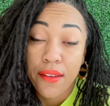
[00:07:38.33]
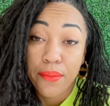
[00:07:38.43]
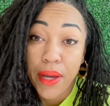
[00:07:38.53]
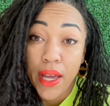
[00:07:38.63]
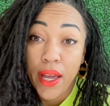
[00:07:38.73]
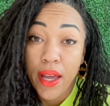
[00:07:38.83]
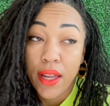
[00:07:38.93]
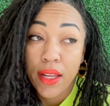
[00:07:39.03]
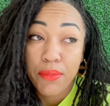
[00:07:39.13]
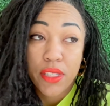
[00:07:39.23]
But
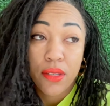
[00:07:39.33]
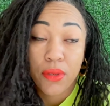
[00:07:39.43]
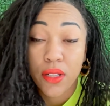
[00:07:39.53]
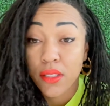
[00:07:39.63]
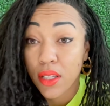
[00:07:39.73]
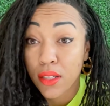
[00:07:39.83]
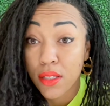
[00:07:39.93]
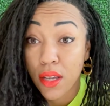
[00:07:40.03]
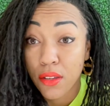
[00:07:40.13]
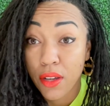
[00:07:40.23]
let me see, what else can I
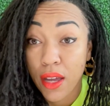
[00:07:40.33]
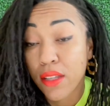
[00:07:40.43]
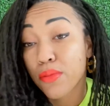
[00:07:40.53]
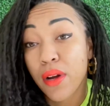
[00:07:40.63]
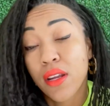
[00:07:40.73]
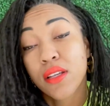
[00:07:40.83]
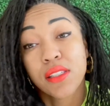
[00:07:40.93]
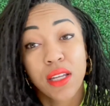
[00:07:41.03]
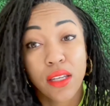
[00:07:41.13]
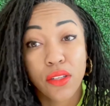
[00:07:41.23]
tell you guys? Products
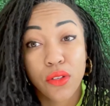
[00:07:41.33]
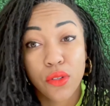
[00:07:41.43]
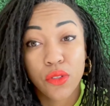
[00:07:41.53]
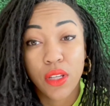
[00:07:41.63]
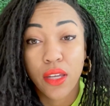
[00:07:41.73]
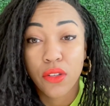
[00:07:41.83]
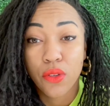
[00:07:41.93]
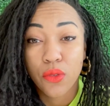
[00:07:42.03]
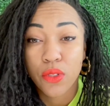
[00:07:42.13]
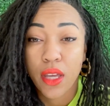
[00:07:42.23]
that I use
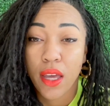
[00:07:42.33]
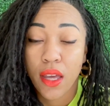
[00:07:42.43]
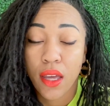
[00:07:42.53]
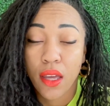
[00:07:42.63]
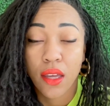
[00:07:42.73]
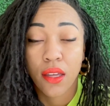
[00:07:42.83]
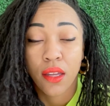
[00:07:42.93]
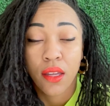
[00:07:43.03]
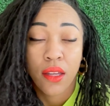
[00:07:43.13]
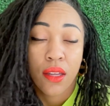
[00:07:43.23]
a
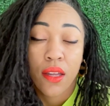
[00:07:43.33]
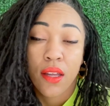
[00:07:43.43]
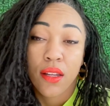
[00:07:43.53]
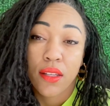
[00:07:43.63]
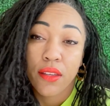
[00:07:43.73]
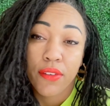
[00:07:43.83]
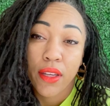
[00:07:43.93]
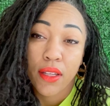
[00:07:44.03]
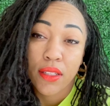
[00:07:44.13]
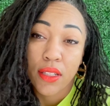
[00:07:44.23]
leave-in
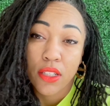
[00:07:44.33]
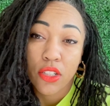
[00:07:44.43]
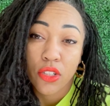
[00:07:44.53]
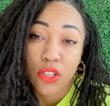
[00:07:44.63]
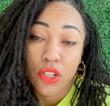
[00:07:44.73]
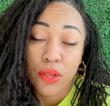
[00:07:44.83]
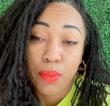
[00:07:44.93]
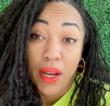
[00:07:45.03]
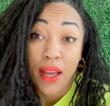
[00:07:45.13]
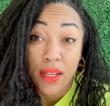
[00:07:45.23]
conditioner,
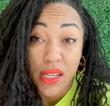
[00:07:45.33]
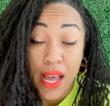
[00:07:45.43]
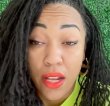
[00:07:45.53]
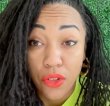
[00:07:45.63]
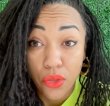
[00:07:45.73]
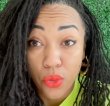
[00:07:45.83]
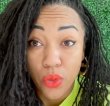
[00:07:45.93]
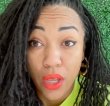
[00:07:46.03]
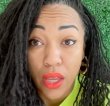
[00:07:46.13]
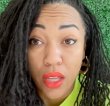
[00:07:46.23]
but I dilute
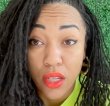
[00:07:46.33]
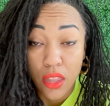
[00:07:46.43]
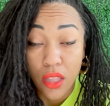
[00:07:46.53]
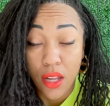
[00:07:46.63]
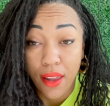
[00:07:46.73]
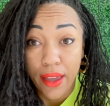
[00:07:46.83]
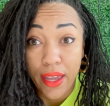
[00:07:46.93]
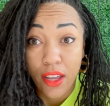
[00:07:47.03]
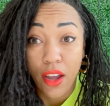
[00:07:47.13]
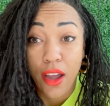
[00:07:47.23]
it.
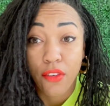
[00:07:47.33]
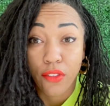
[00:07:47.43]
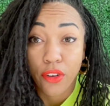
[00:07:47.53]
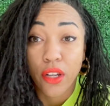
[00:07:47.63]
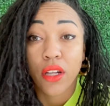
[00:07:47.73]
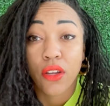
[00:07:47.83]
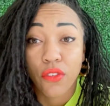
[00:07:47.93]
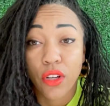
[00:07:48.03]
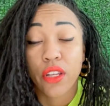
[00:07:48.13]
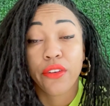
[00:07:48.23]
Like I
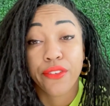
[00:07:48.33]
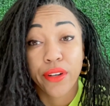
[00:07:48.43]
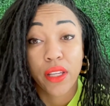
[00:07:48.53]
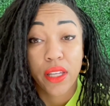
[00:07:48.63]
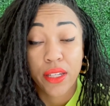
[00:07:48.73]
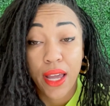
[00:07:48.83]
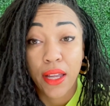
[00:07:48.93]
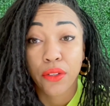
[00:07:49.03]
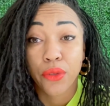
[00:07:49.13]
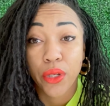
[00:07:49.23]
really
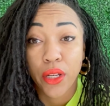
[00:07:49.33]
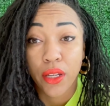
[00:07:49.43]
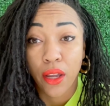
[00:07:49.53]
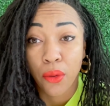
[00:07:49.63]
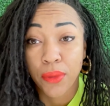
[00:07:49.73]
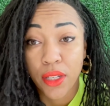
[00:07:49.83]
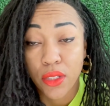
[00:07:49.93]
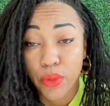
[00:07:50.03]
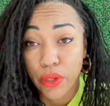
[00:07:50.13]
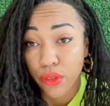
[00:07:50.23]
dilute it down, because
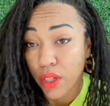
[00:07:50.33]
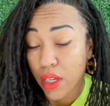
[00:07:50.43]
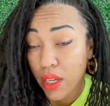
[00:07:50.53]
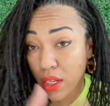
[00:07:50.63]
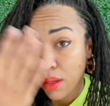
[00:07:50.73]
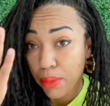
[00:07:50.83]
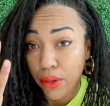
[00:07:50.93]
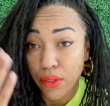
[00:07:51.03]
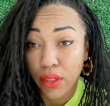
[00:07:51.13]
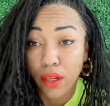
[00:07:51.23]
we don't need any
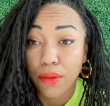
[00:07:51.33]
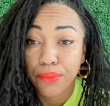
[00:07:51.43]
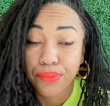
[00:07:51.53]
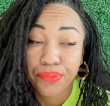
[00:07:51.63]
buildup.